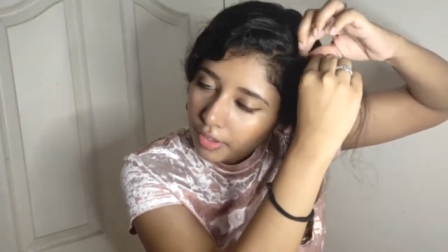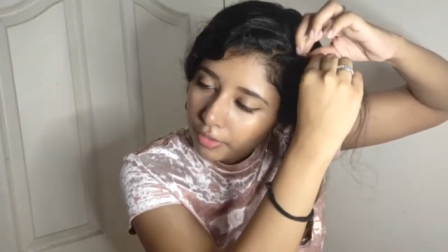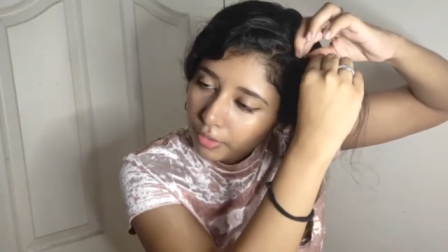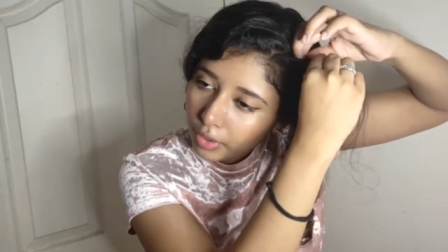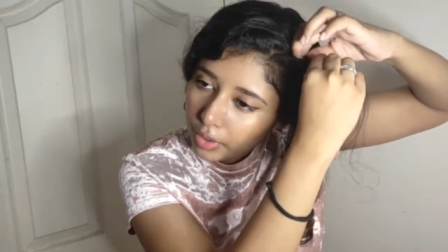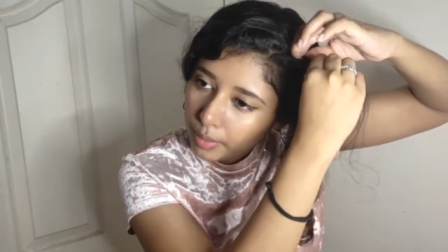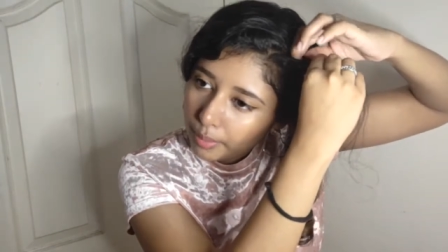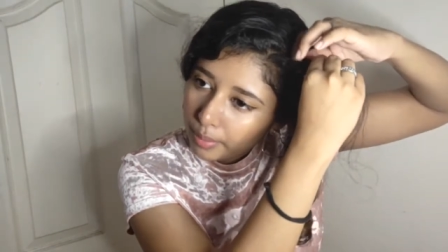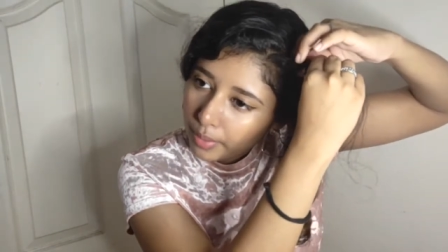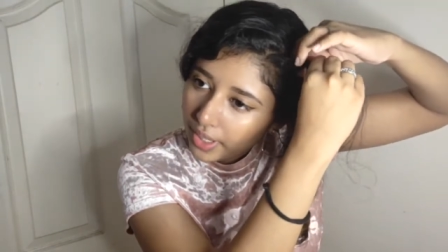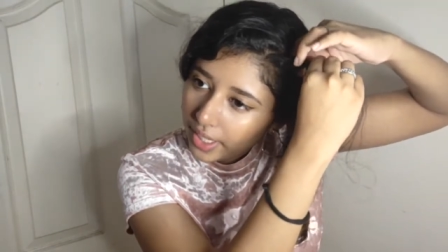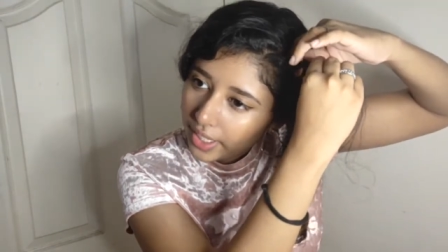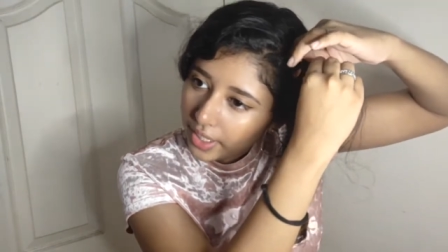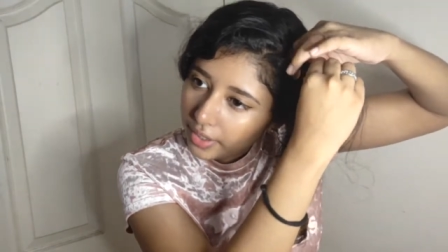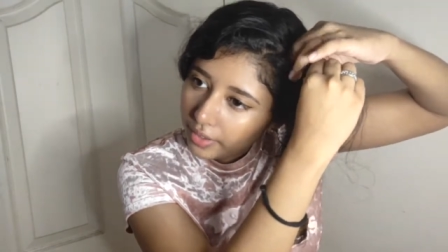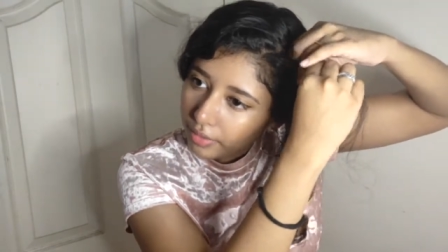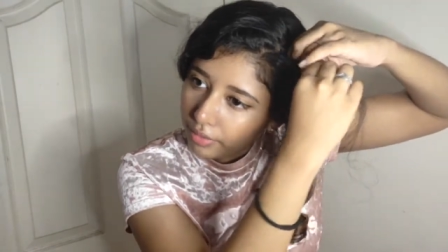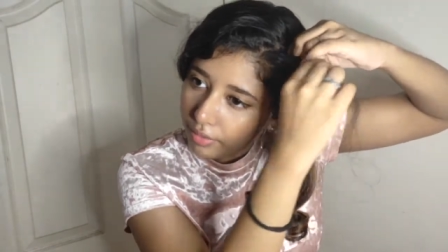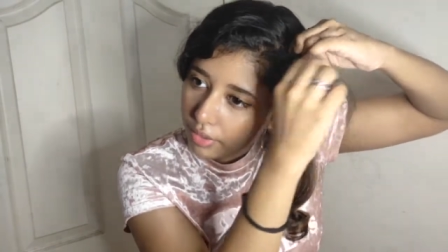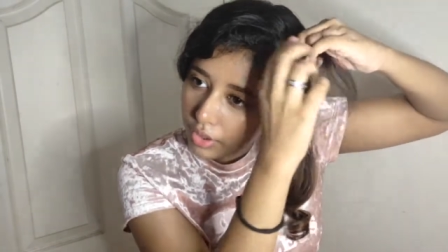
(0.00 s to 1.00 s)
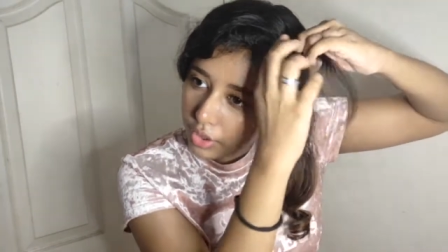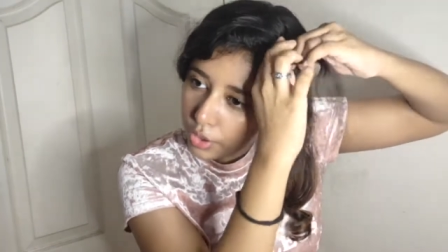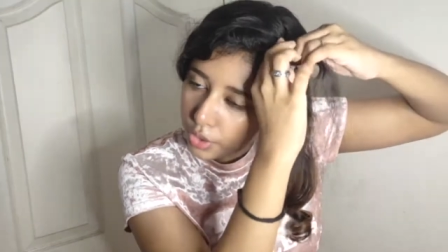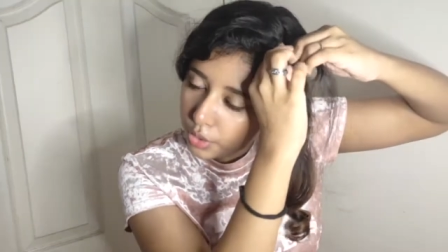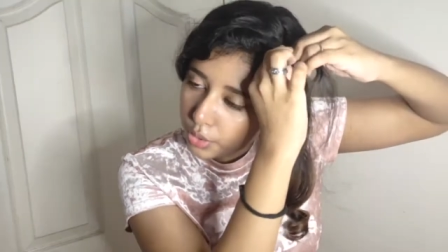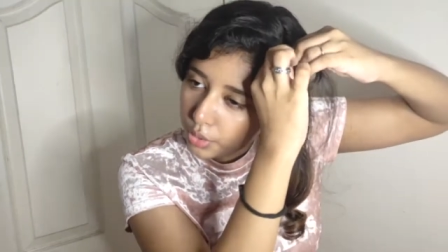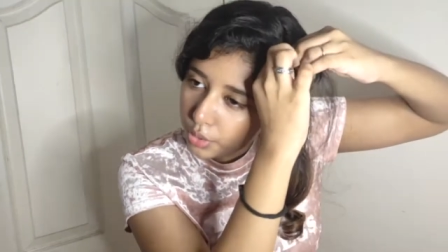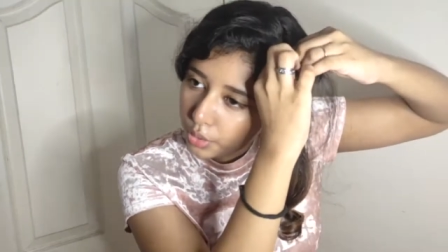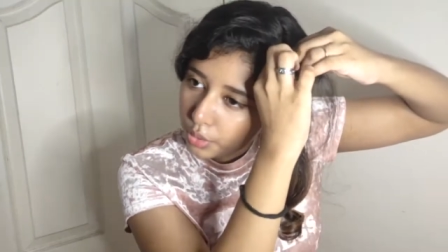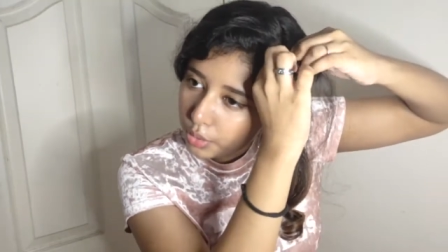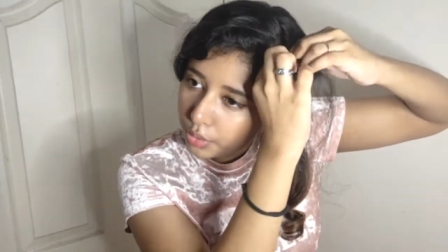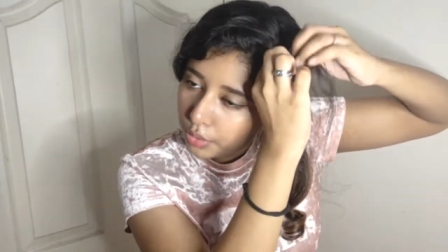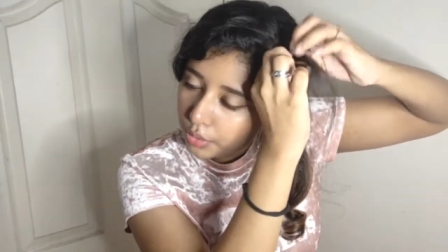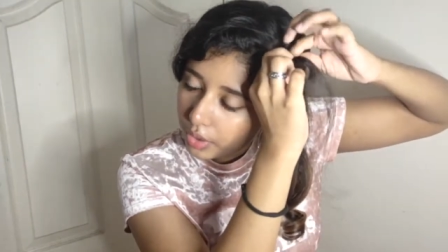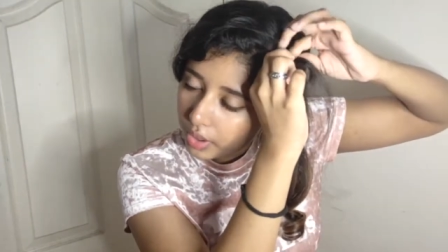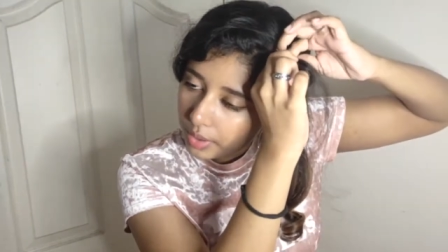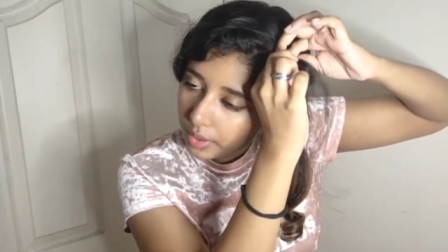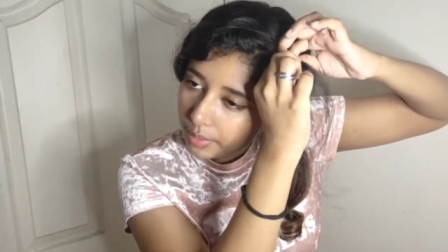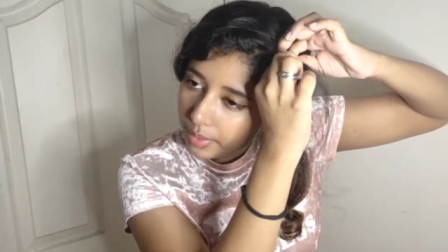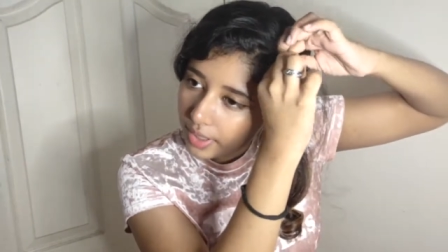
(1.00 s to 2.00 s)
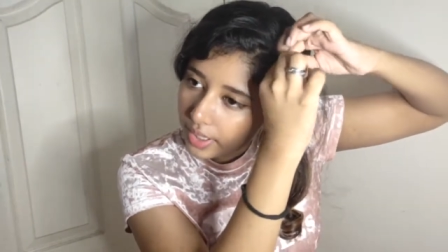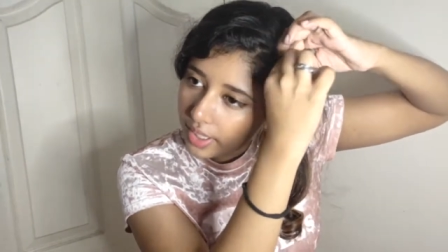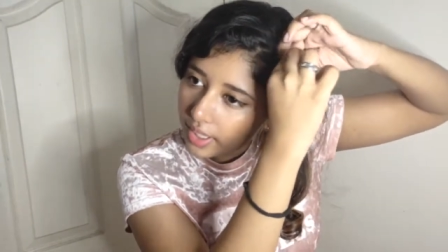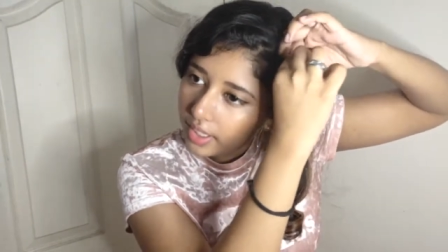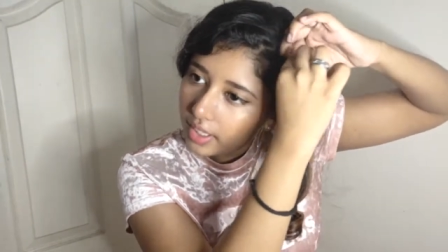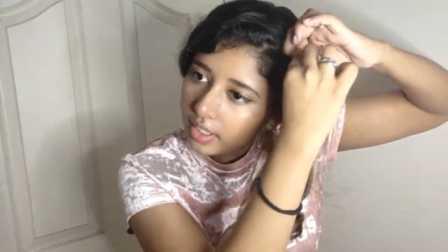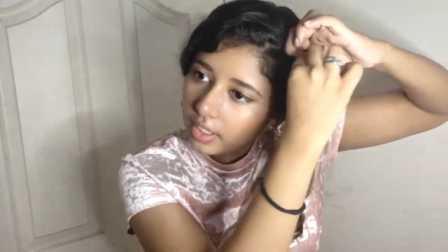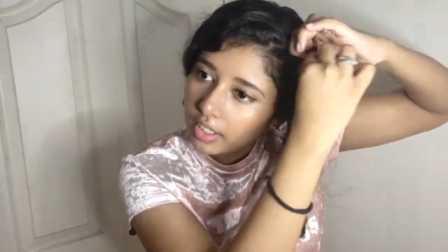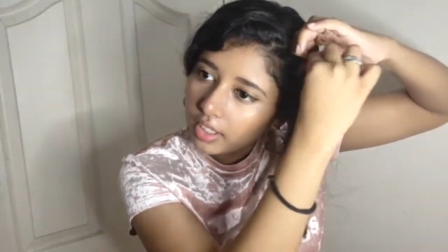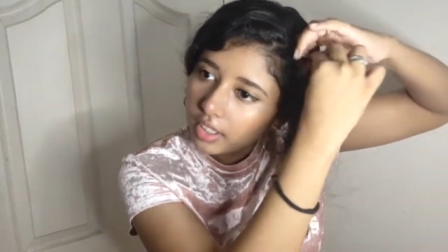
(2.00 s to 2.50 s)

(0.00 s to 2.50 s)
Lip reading: for the braid, which you do for the braid.